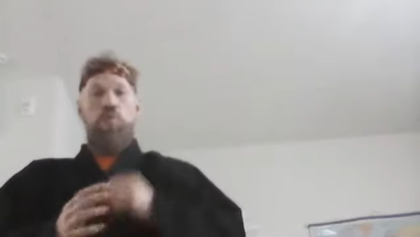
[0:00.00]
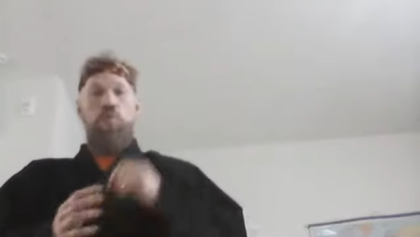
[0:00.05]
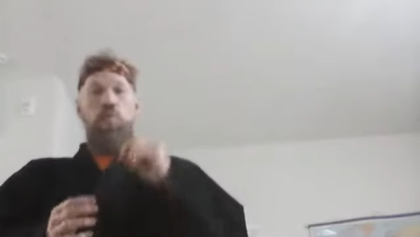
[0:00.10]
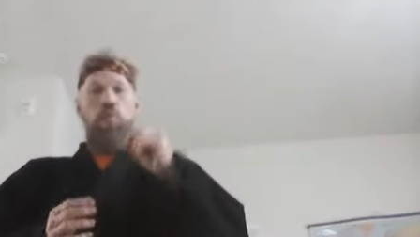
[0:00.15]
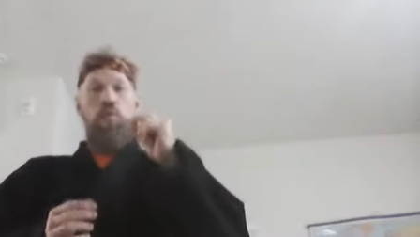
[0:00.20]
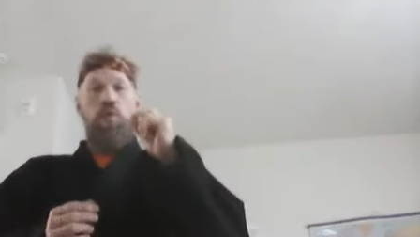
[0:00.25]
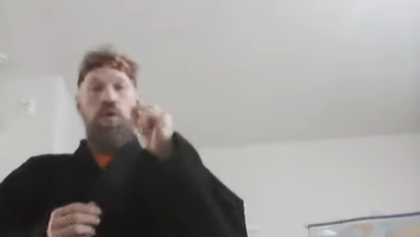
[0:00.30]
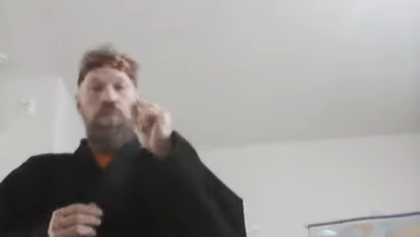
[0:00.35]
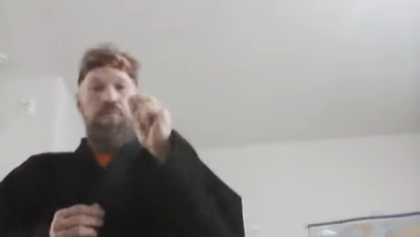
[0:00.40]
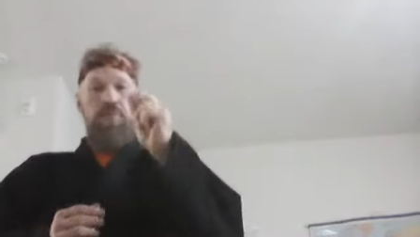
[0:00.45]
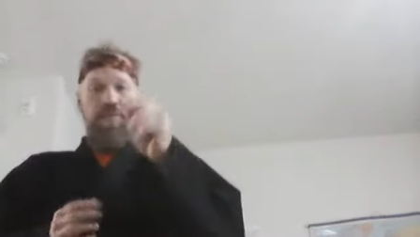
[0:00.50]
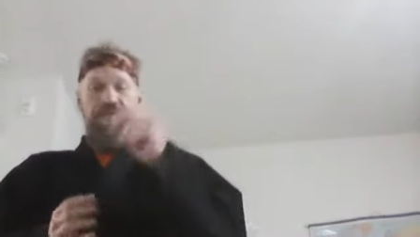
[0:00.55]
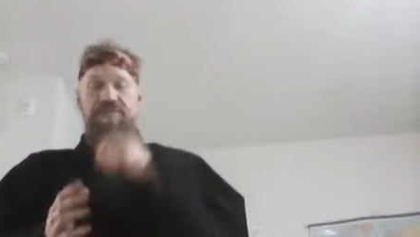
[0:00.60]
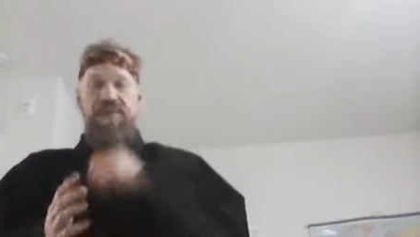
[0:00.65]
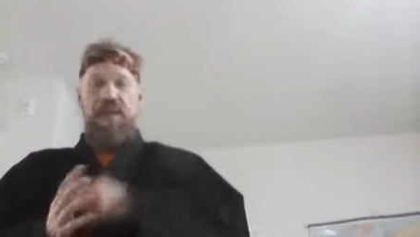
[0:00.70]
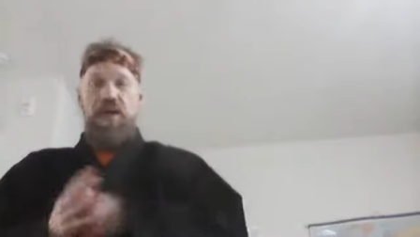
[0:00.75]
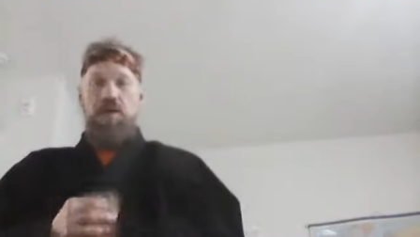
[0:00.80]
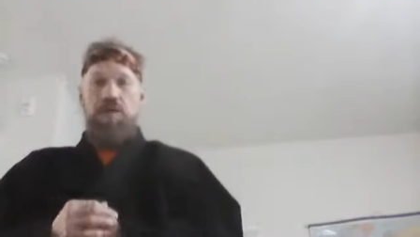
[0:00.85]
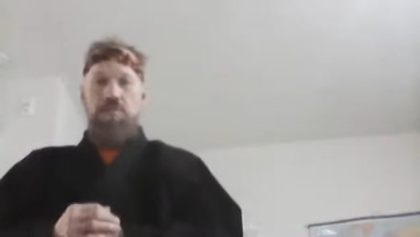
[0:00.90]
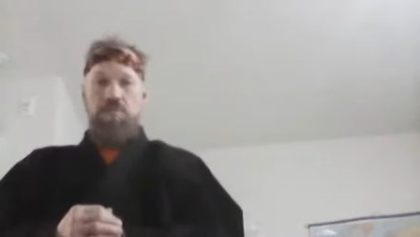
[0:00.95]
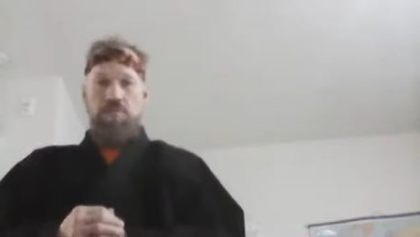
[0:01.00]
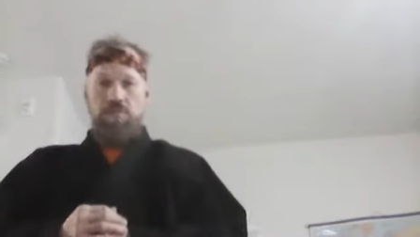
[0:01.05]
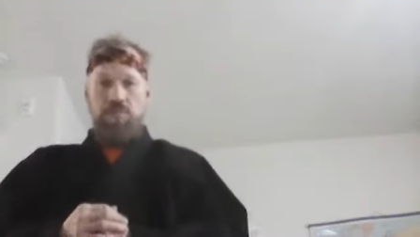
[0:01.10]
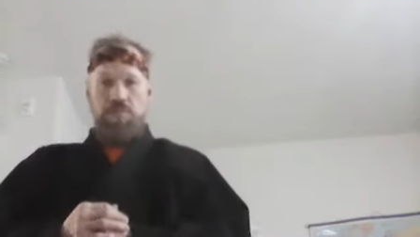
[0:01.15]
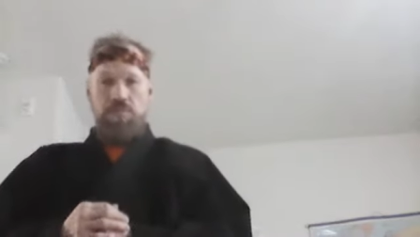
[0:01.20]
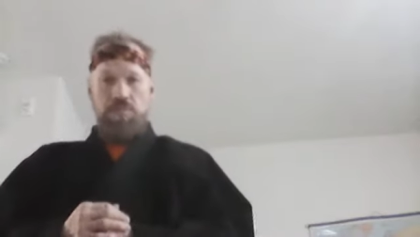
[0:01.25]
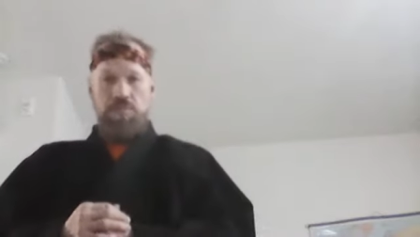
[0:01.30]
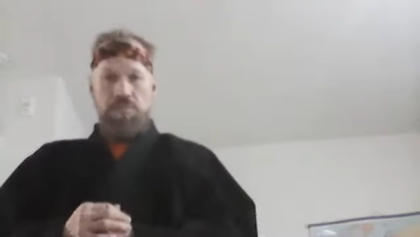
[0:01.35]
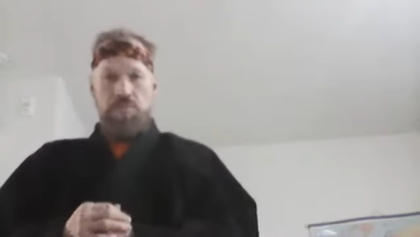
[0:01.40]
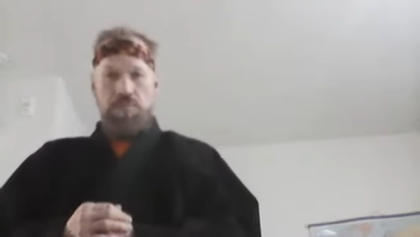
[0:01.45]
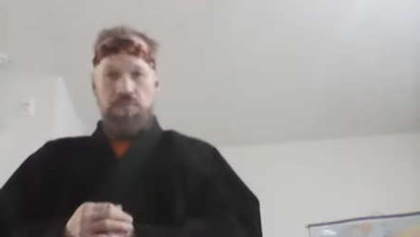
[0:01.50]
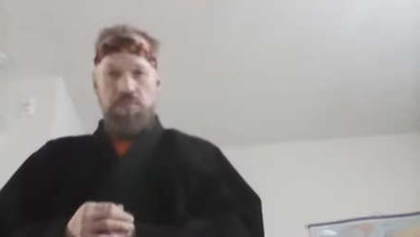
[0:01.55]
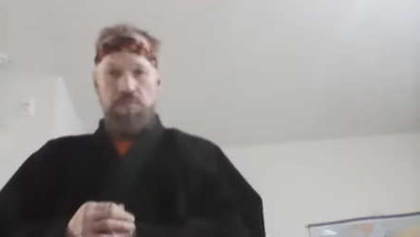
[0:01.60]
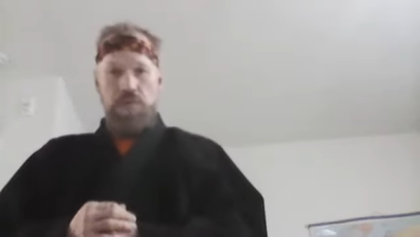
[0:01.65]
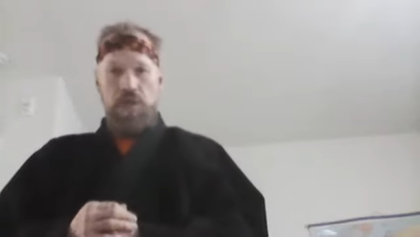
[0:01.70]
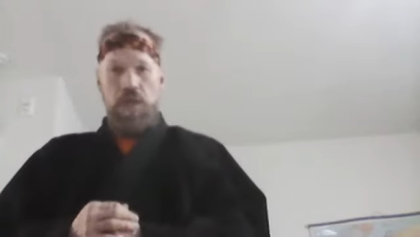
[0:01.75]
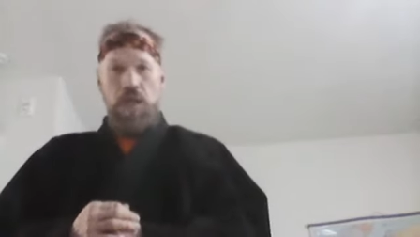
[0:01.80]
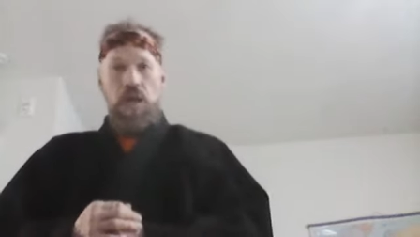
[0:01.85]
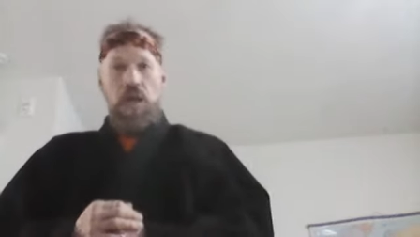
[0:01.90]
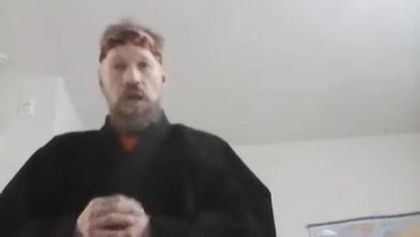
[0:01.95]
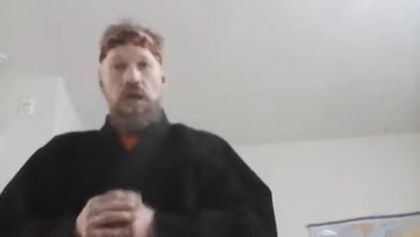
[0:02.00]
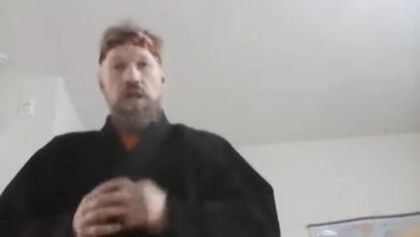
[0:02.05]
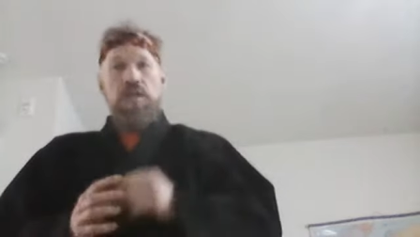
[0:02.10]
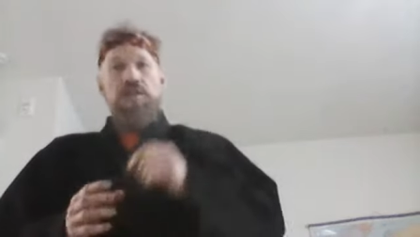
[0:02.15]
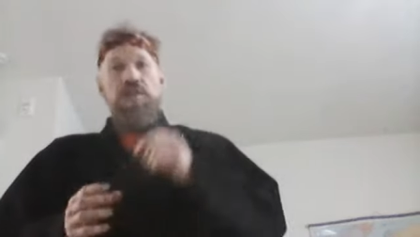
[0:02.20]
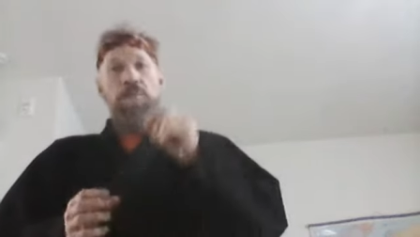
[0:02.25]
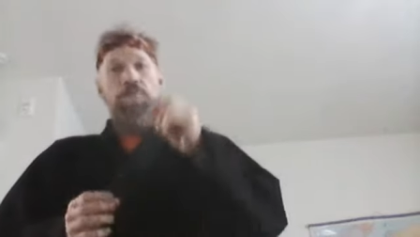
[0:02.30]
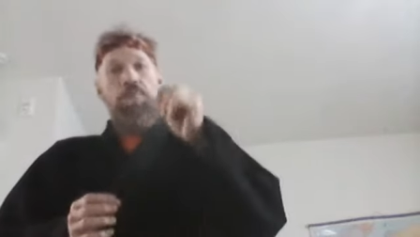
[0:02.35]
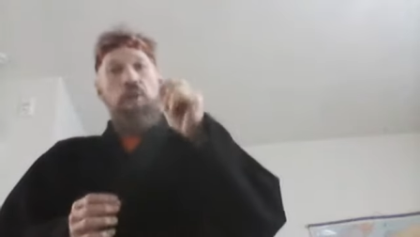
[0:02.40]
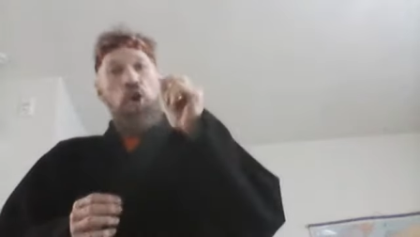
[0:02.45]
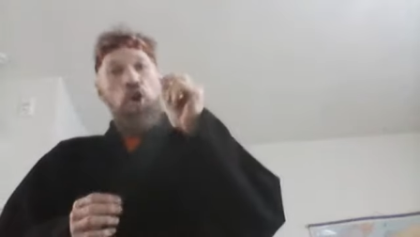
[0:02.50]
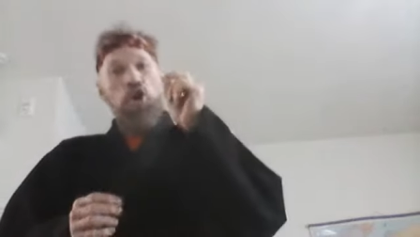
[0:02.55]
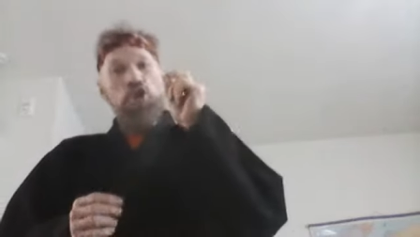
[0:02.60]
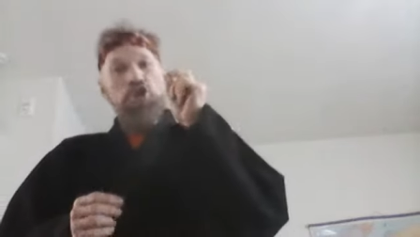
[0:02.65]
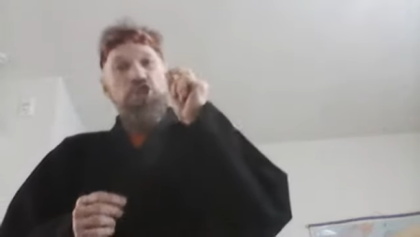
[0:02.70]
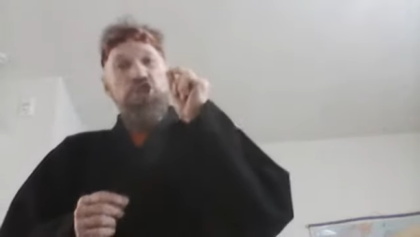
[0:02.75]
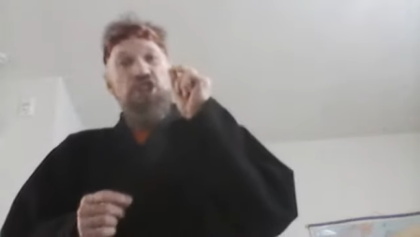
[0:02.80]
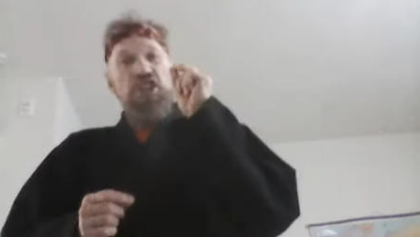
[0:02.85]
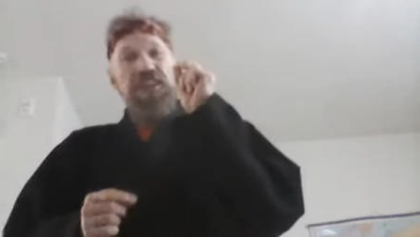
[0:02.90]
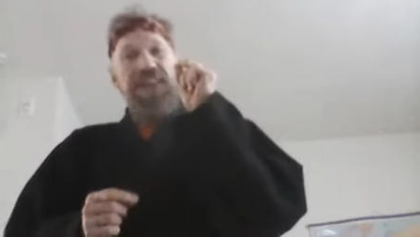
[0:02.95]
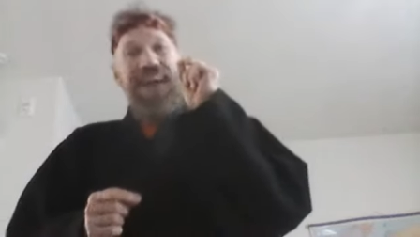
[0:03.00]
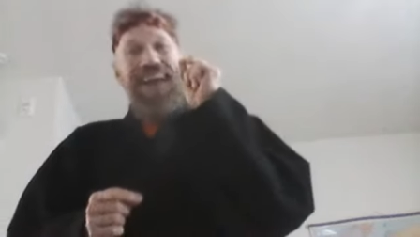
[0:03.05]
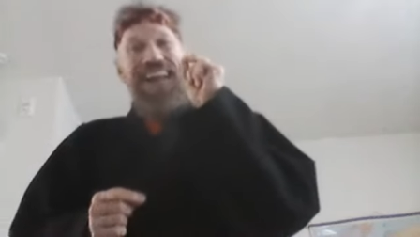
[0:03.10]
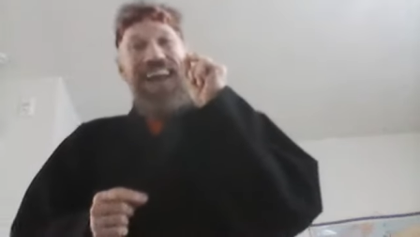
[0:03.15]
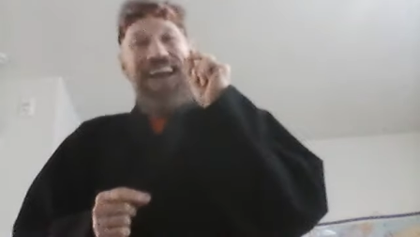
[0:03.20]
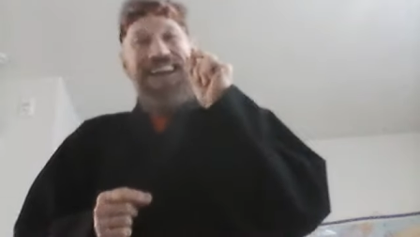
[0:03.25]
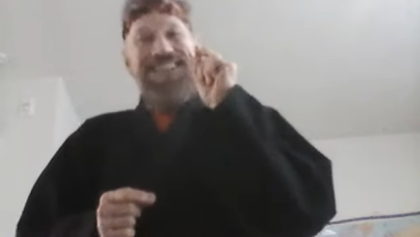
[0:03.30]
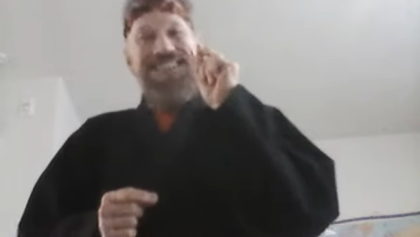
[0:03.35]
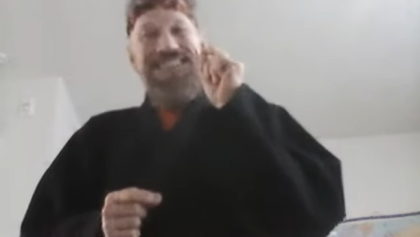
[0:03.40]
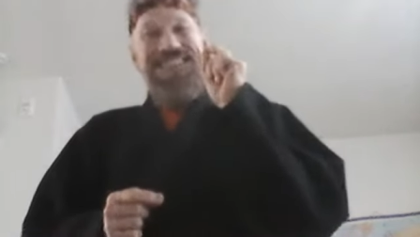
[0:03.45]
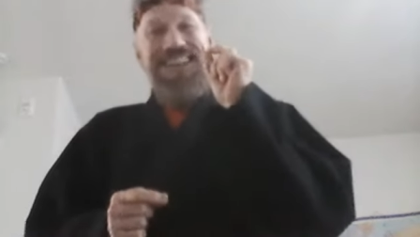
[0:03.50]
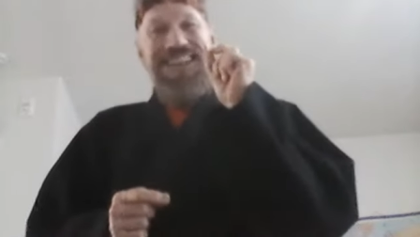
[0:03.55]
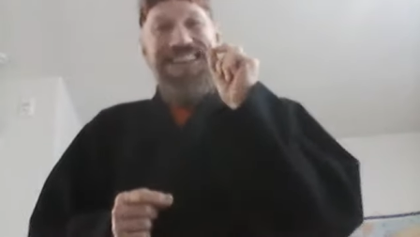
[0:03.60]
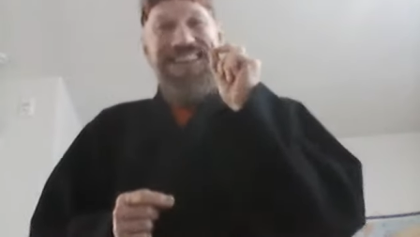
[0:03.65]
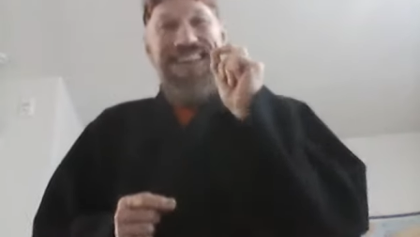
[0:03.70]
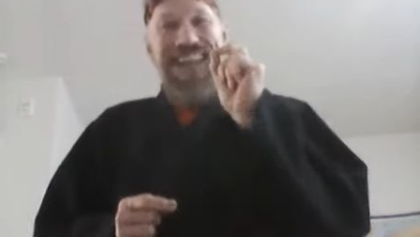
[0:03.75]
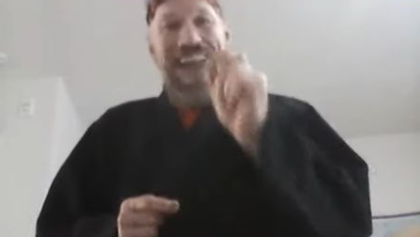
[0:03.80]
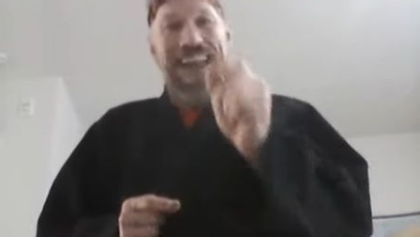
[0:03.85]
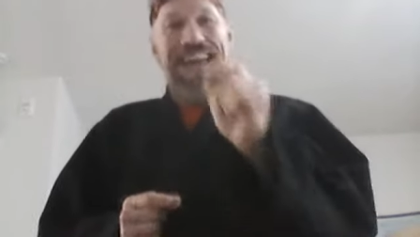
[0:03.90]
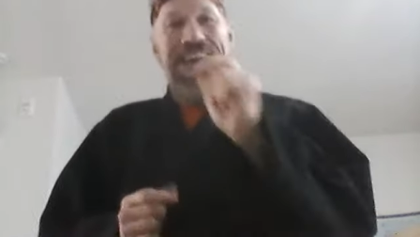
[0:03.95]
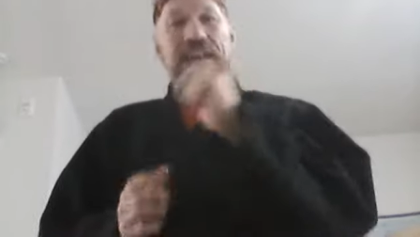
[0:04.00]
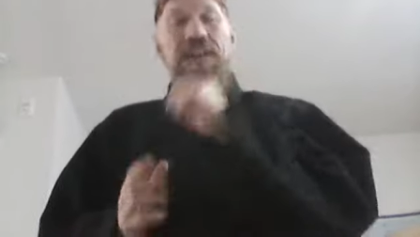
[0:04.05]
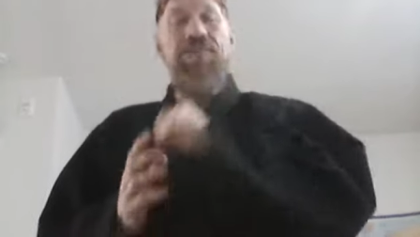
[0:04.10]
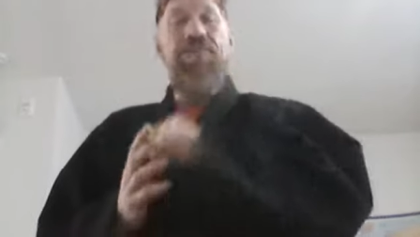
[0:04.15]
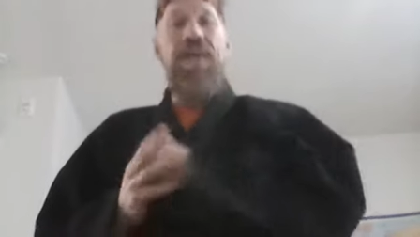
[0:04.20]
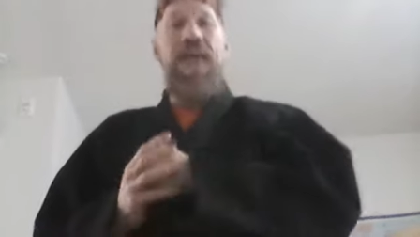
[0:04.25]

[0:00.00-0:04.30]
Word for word: will prevail. The person that has the negative